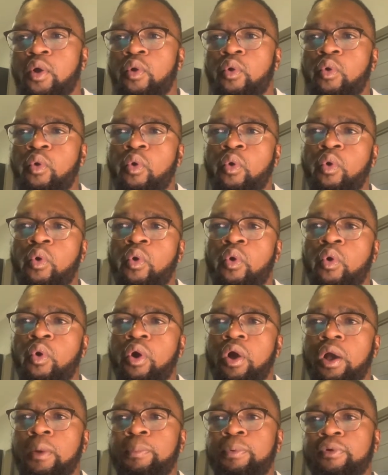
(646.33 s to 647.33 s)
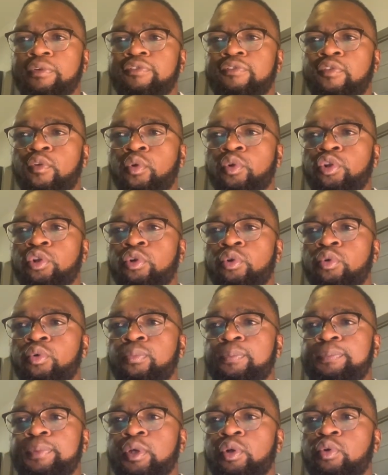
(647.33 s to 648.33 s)
or a portfolio?
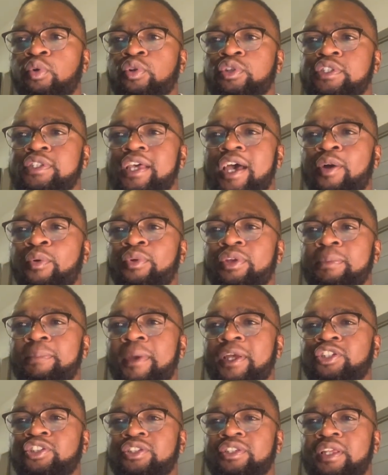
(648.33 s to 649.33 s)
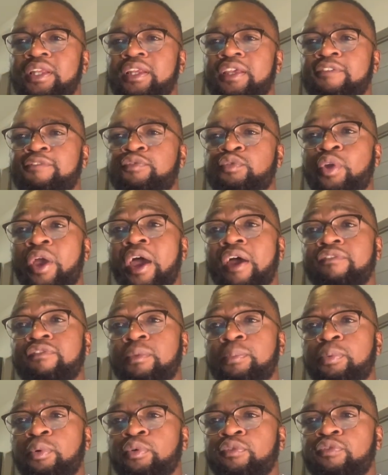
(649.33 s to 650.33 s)
Because I would imagine that if you have a
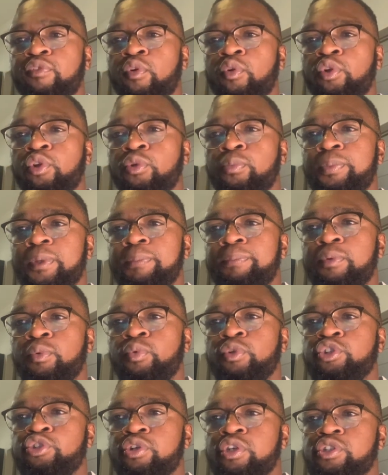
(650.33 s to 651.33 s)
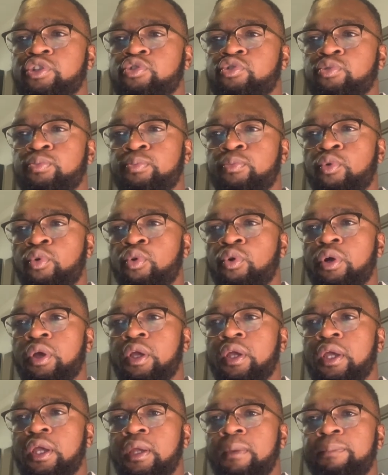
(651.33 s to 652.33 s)
portfolio, people would trust you more
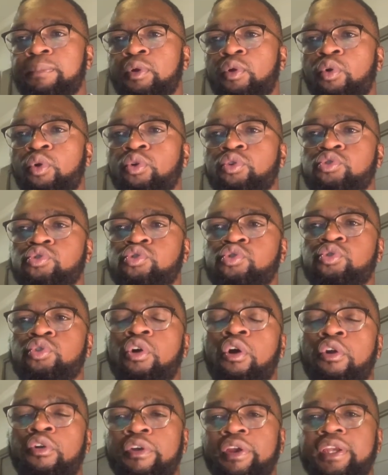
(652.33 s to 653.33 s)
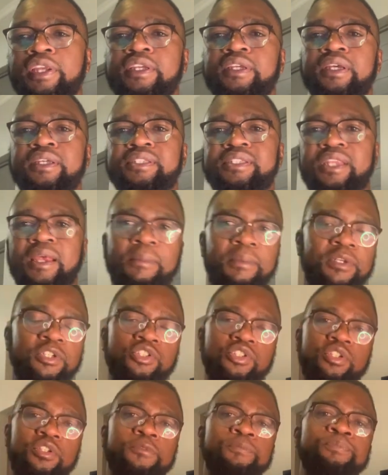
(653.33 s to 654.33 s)
because you're already
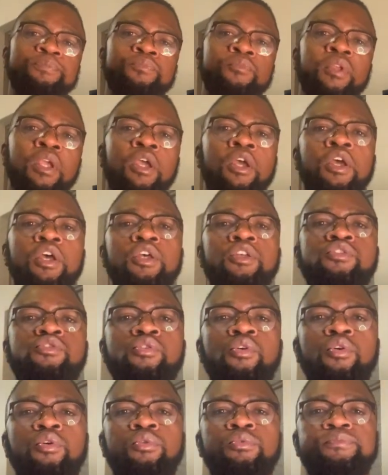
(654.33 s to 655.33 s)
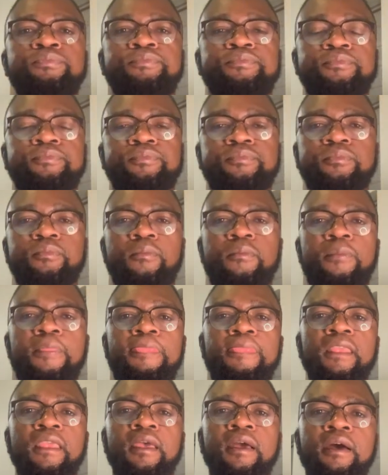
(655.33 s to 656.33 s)
established. So
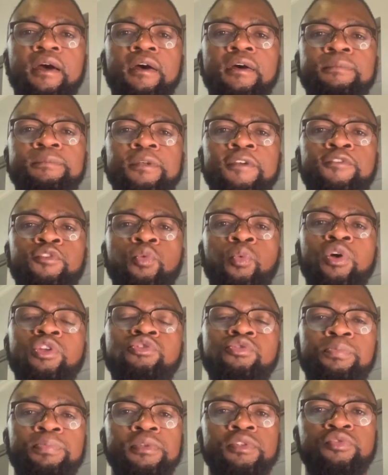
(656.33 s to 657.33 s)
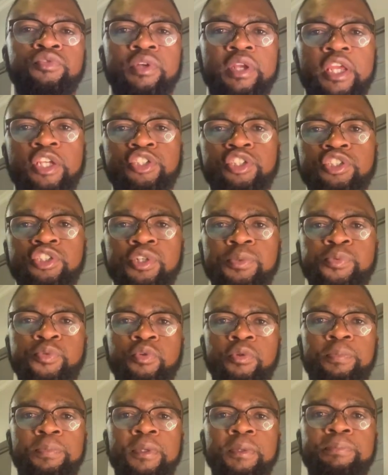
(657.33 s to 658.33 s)
if you want to build relationships
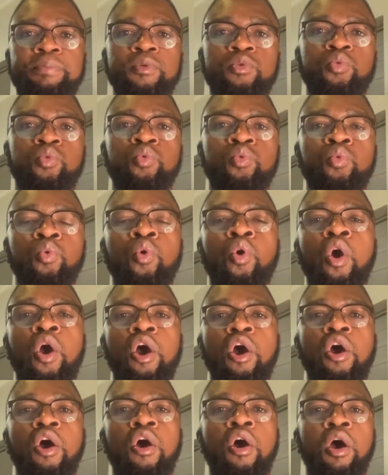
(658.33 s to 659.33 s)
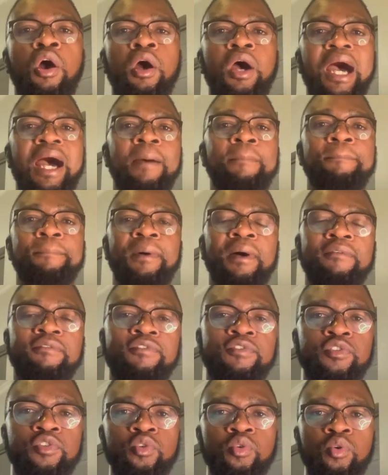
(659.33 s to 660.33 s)
with people who are
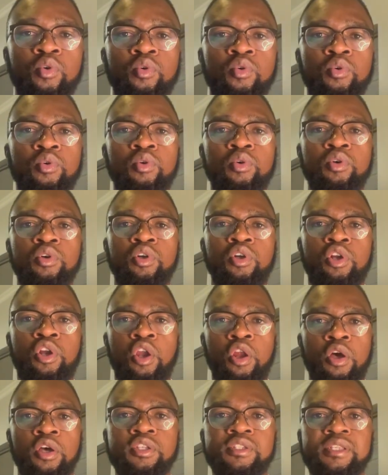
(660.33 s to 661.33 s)
above your class,